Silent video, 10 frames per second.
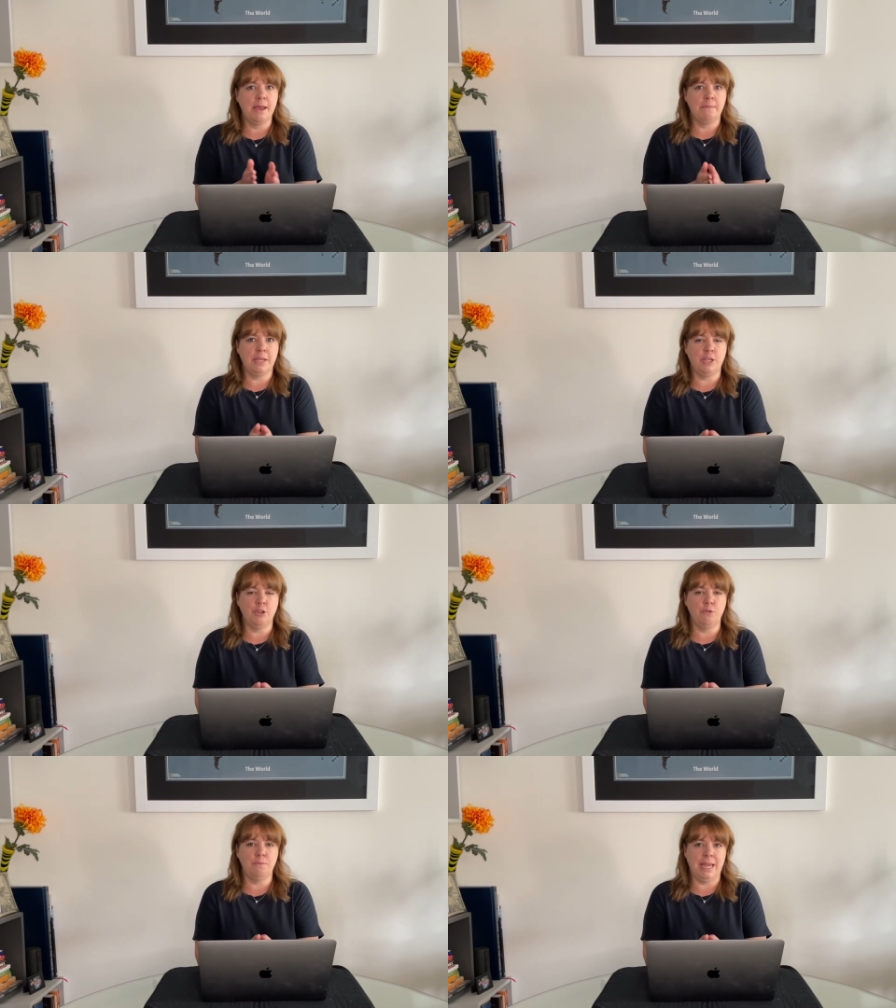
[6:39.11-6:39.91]
but
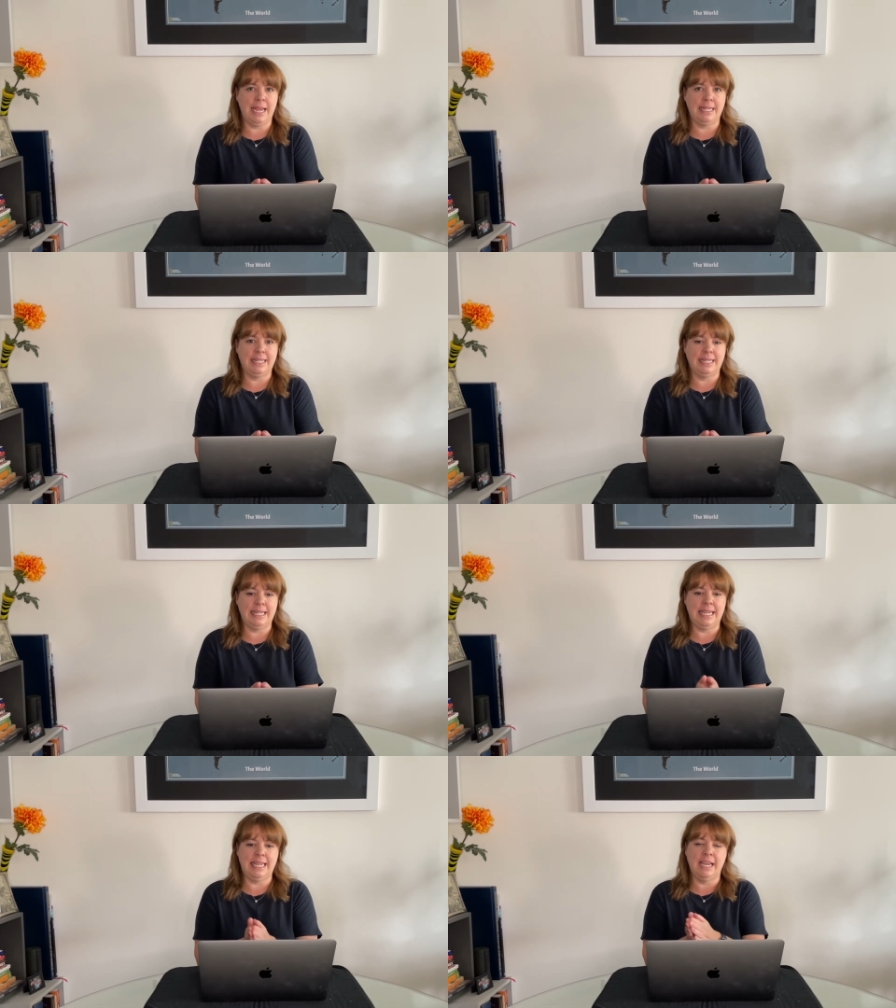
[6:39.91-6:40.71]
you may
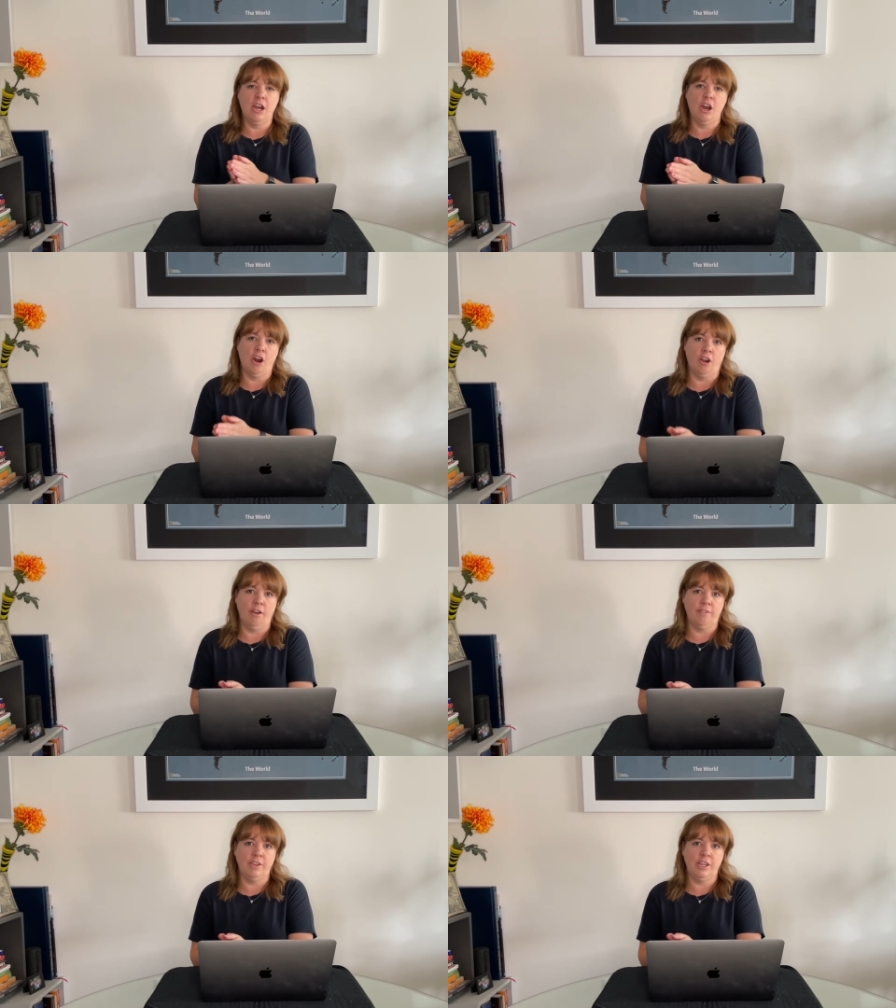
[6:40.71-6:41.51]
see
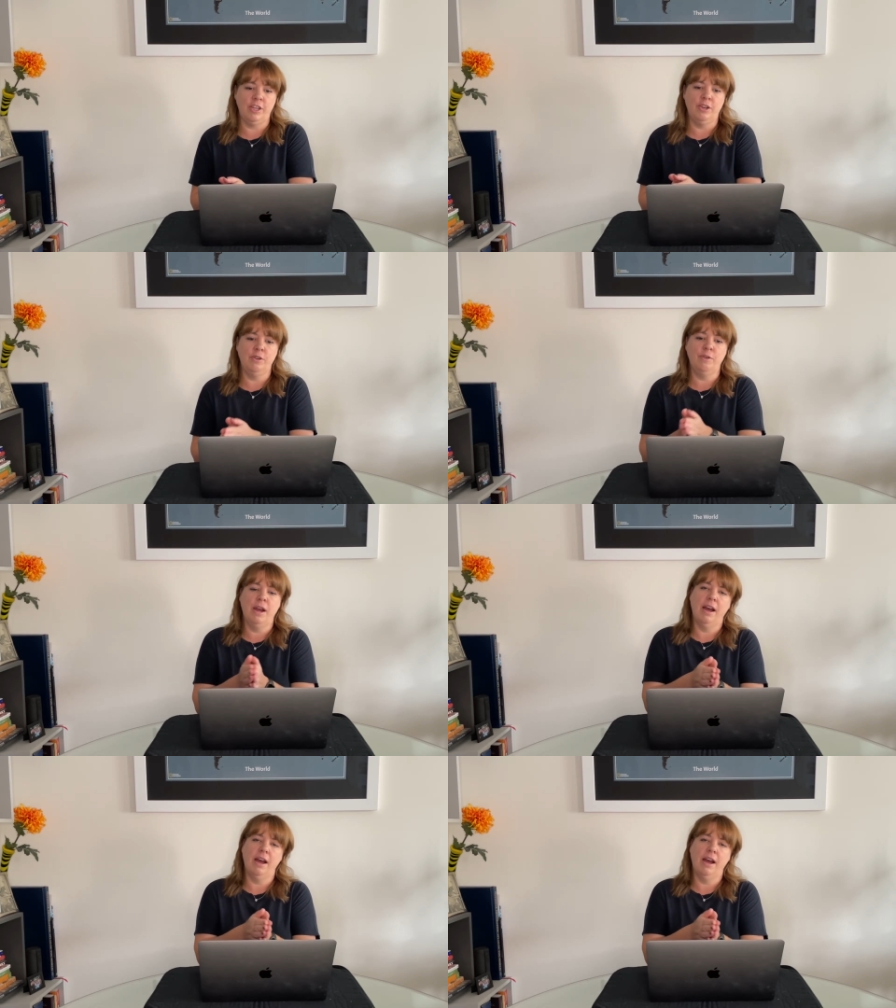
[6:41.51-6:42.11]
RFQ,